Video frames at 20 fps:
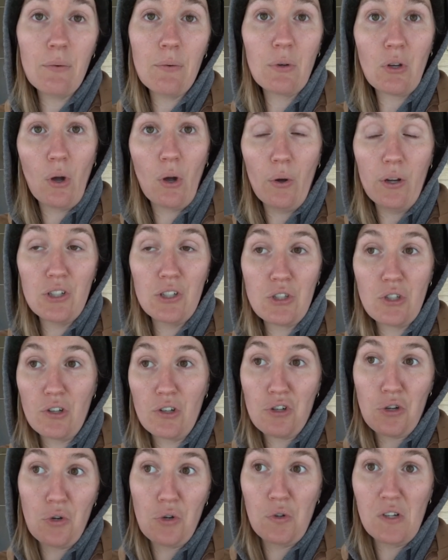I'll
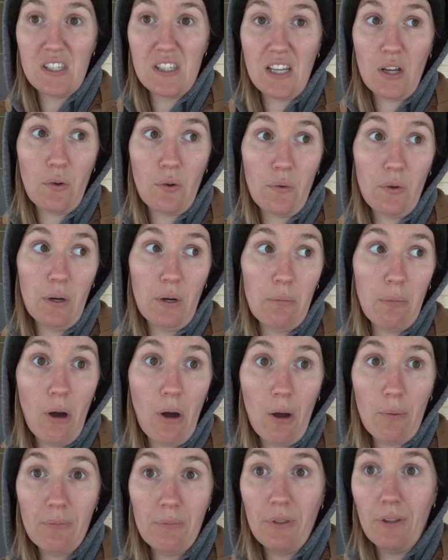show you in a sec where we're going to
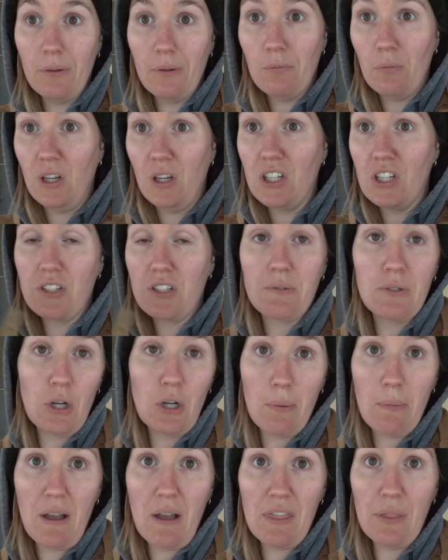pop them, which
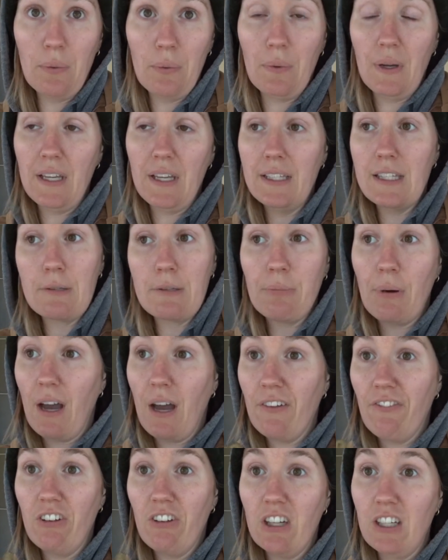don't mind the weeds, but
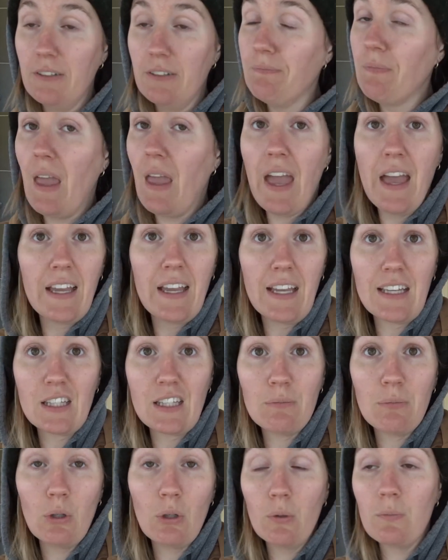I figured get the
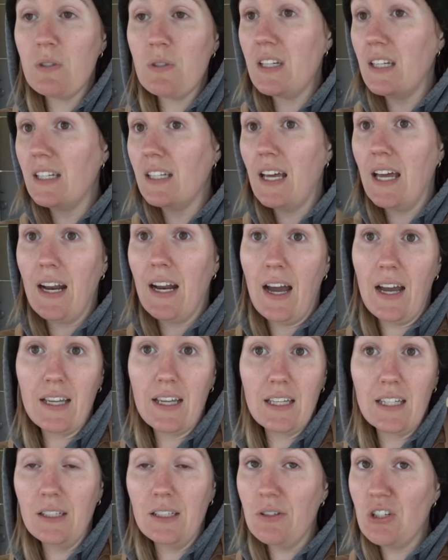bulbs in and I
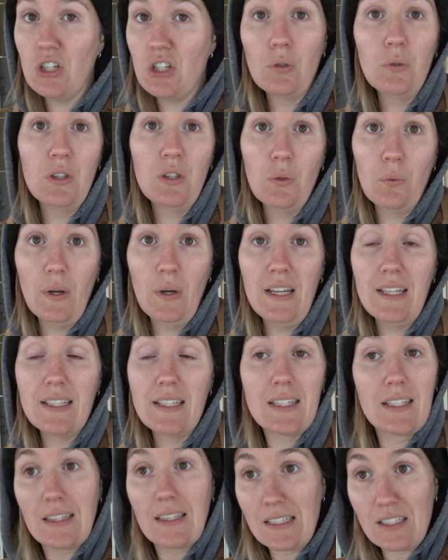can deal with the
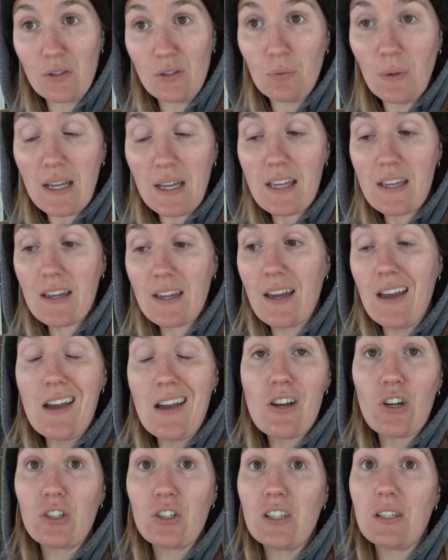weeds this week
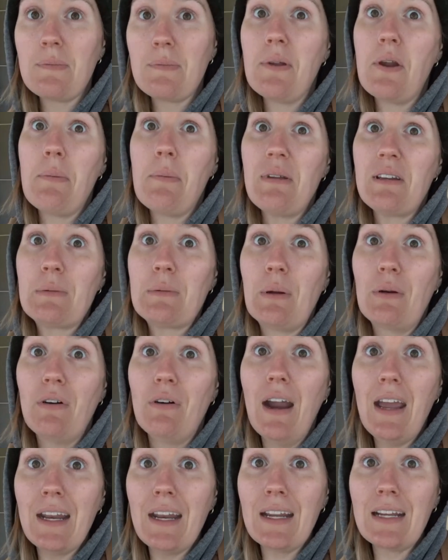because it's not meant to be
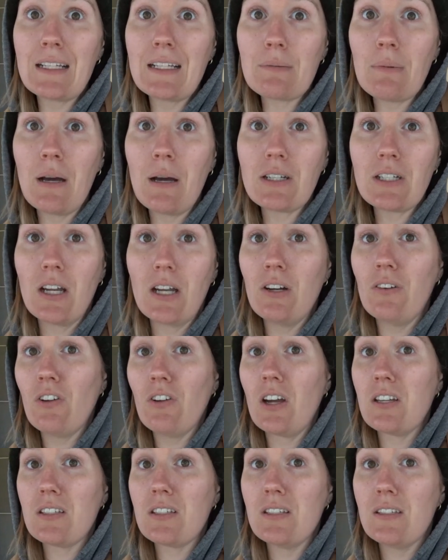raining as much. I don't know if you
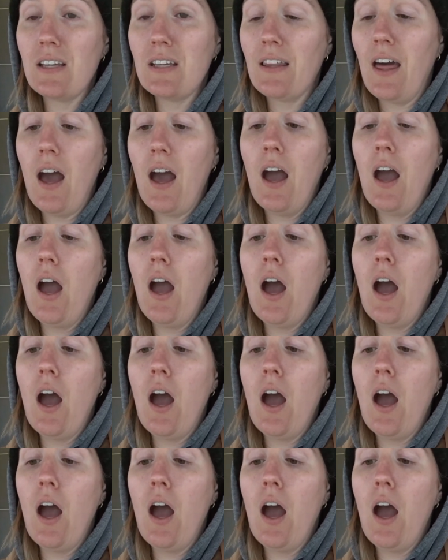guys can see that.